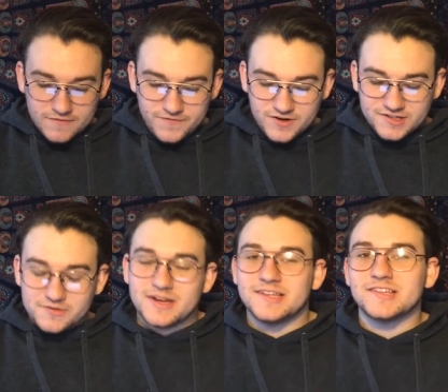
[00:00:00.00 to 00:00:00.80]
The first
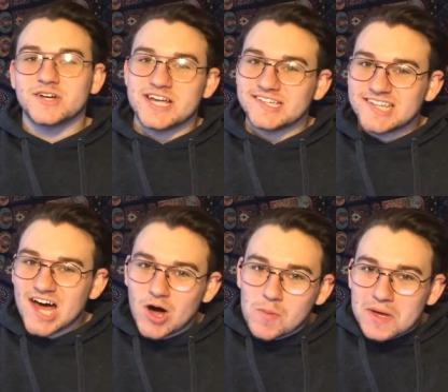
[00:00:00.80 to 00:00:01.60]
one is Grace
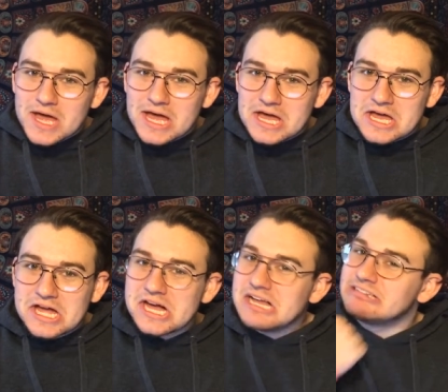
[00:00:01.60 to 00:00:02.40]

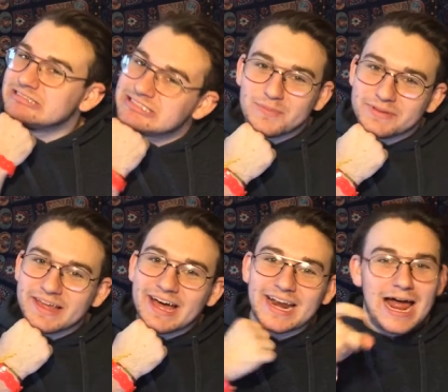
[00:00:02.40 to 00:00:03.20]
Helbig. Remember
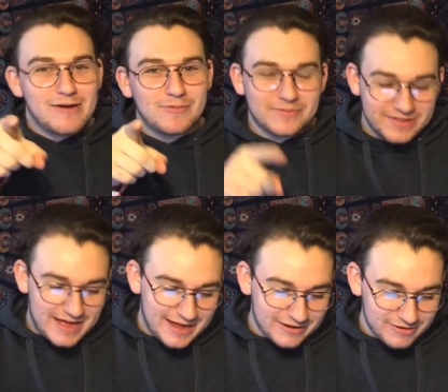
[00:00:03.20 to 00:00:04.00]
that? I remember
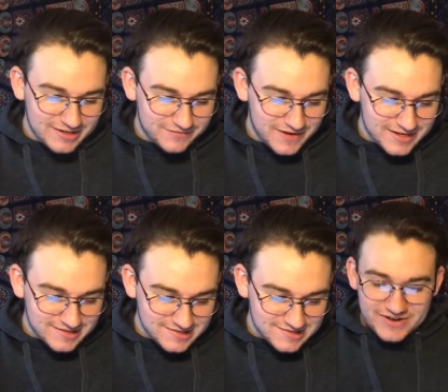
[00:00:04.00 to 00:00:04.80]
that. Grace
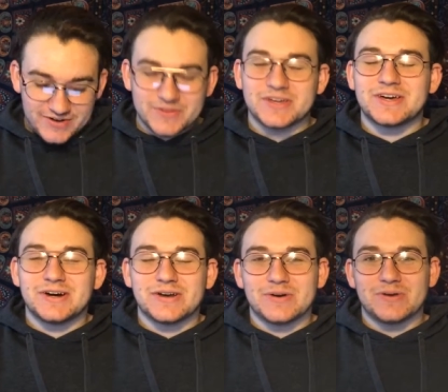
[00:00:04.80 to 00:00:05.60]
face. Oh, the
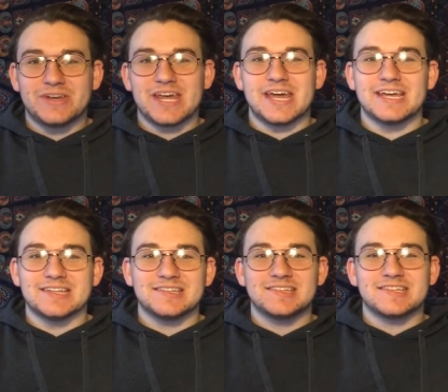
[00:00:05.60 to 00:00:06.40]
good old
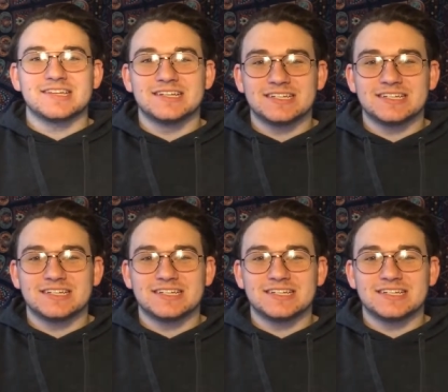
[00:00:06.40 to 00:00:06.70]
days.